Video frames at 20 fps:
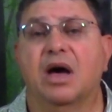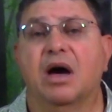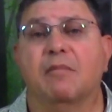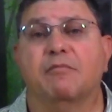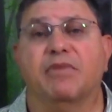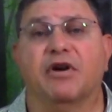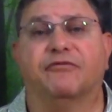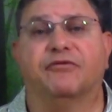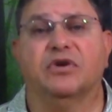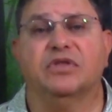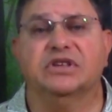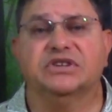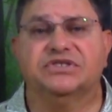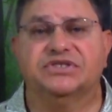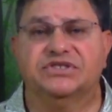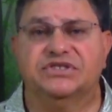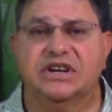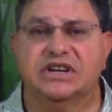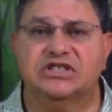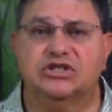But for the
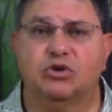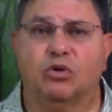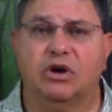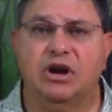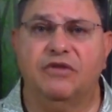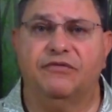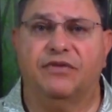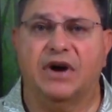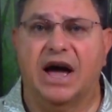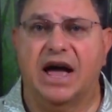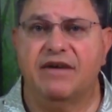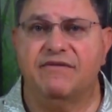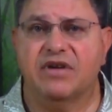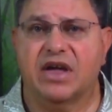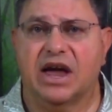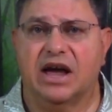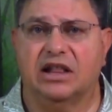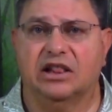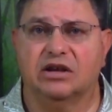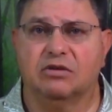625
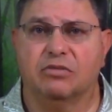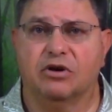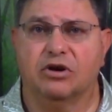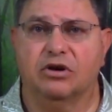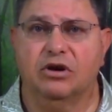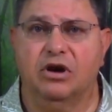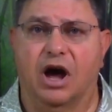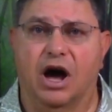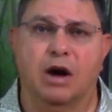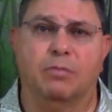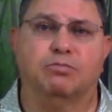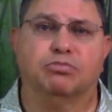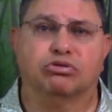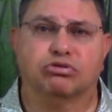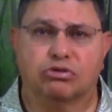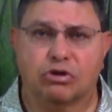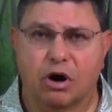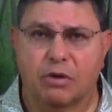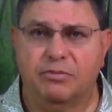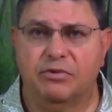caliber,
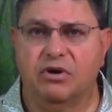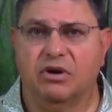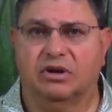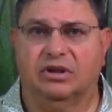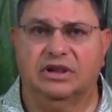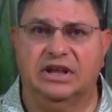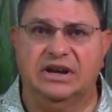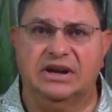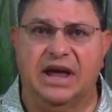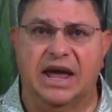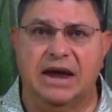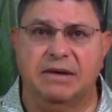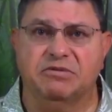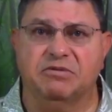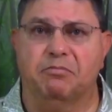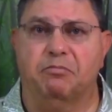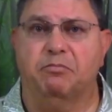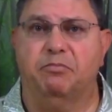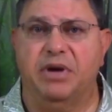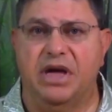appropriately
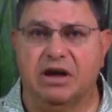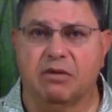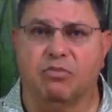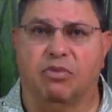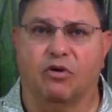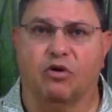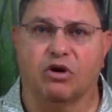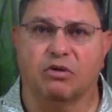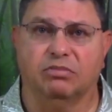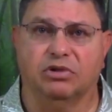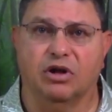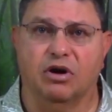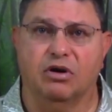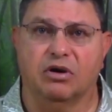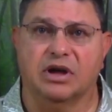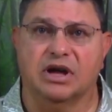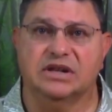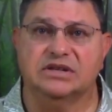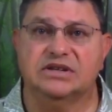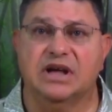named big bore
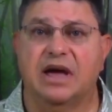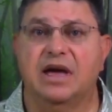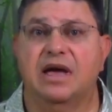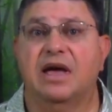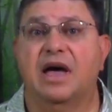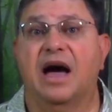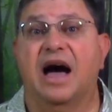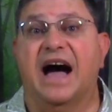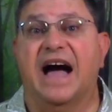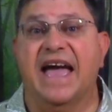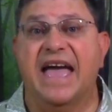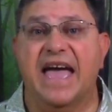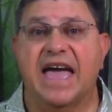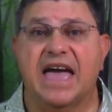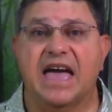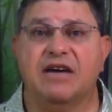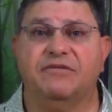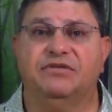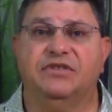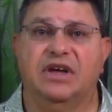blowguns, I
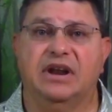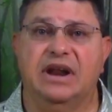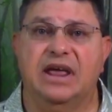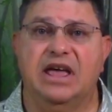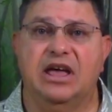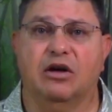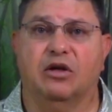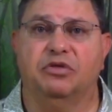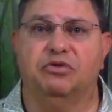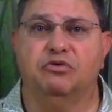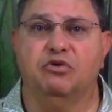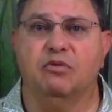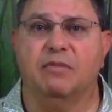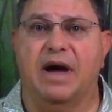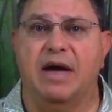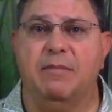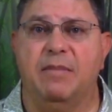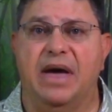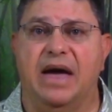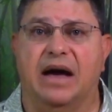have to inhale through
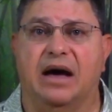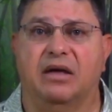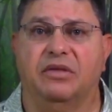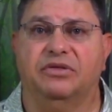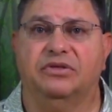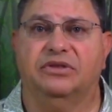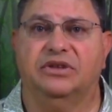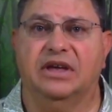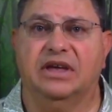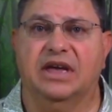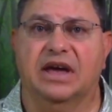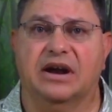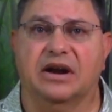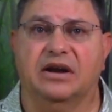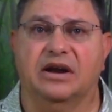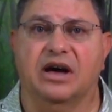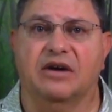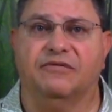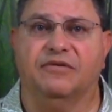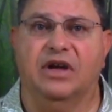my mouth to get
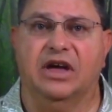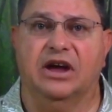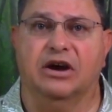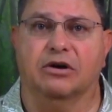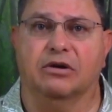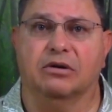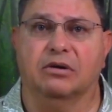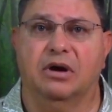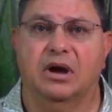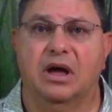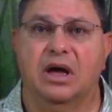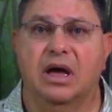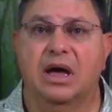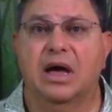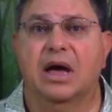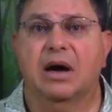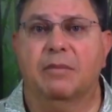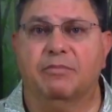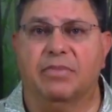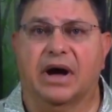enough air.
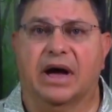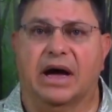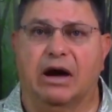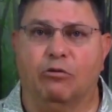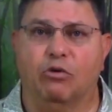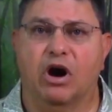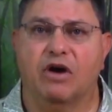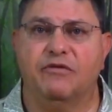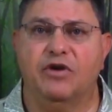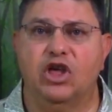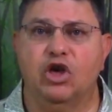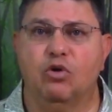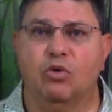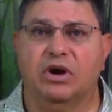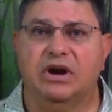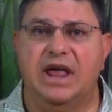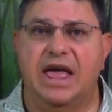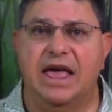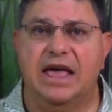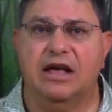But however you
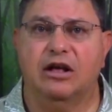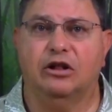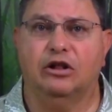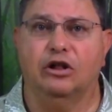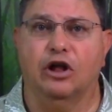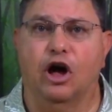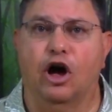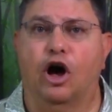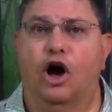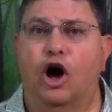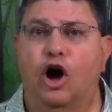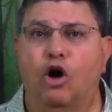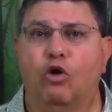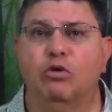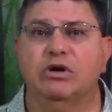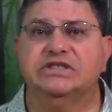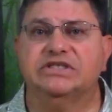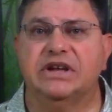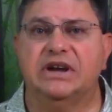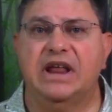inhale,
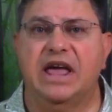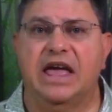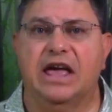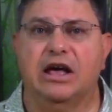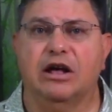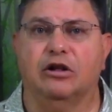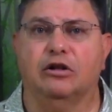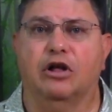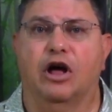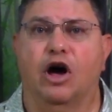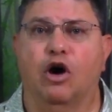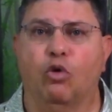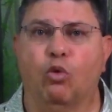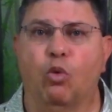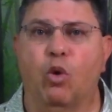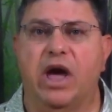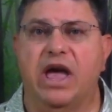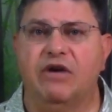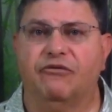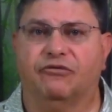always inhale
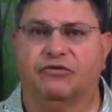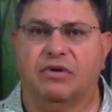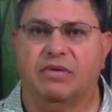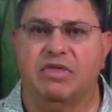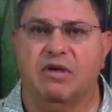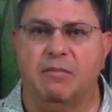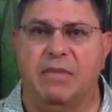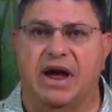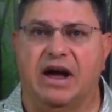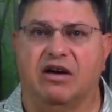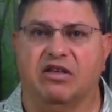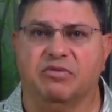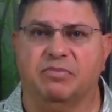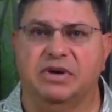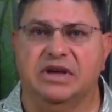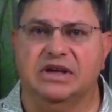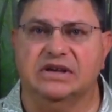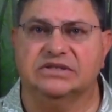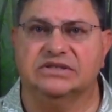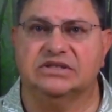away from the
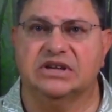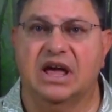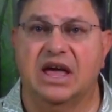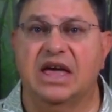mouthpiece.